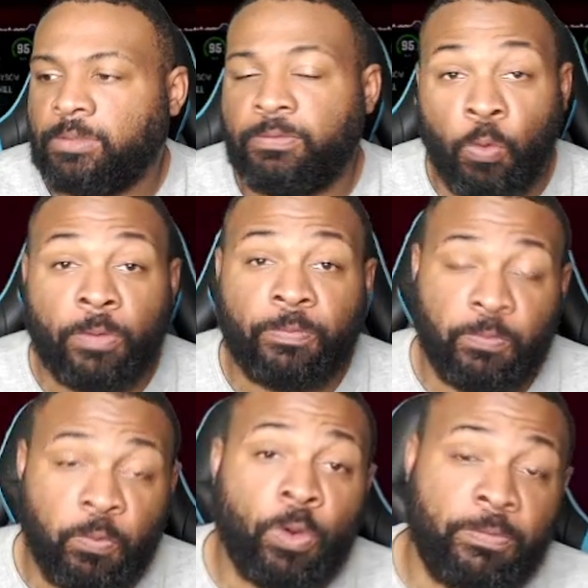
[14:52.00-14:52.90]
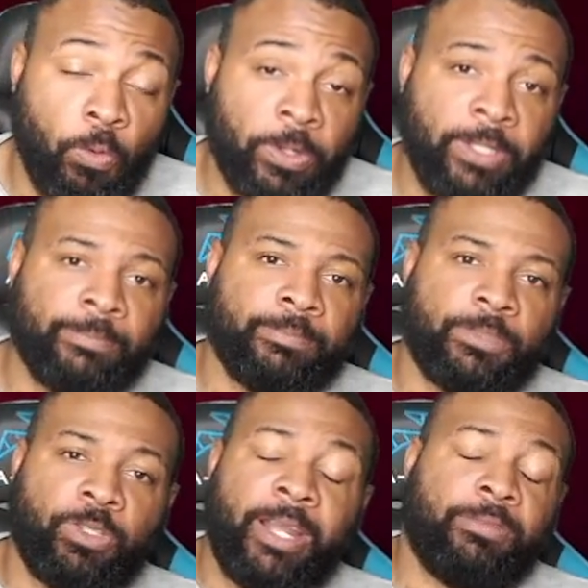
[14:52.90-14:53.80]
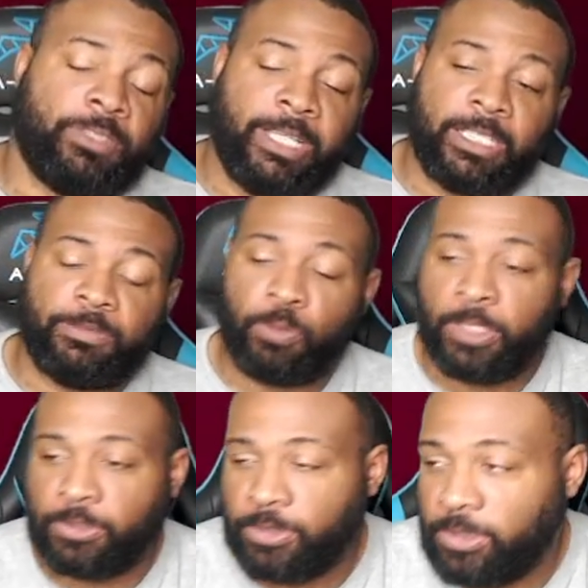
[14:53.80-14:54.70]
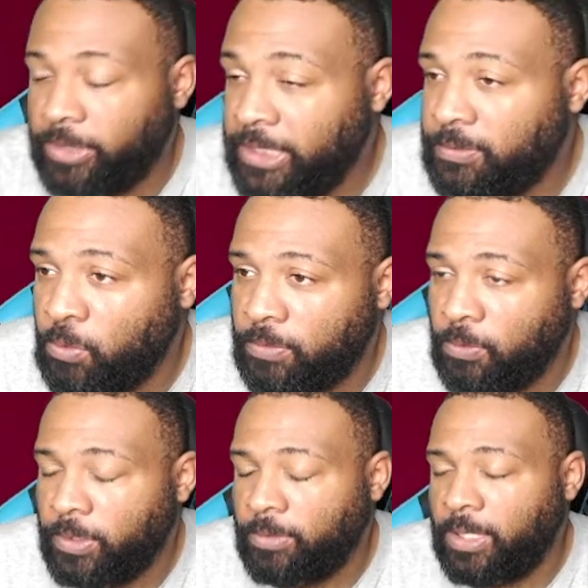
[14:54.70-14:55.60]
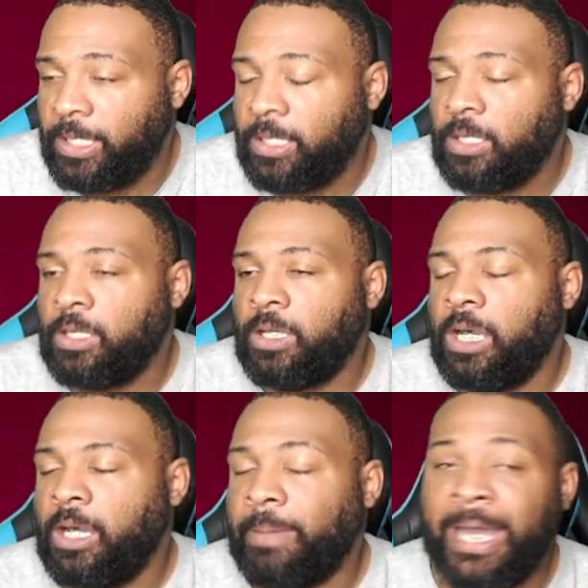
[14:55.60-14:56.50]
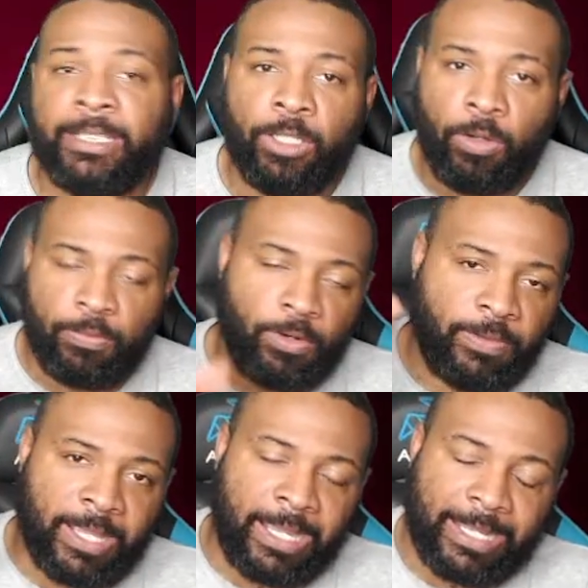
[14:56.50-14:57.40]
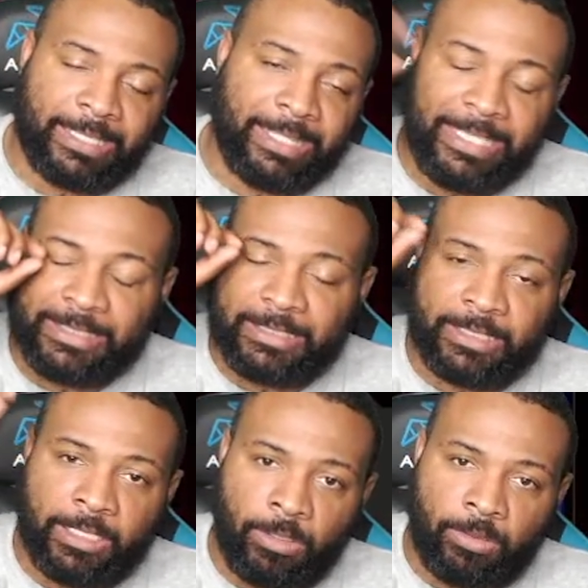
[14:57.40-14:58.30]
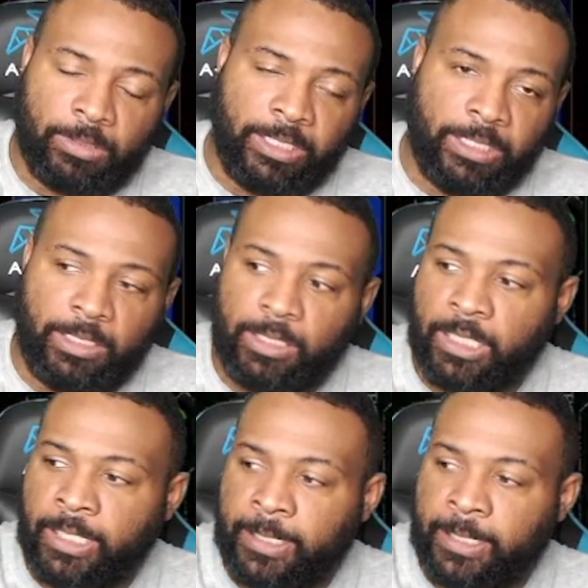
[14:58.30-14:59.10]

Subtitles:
440. So after tax 400. So he's 440, right? I know for a fact I can lazy sell the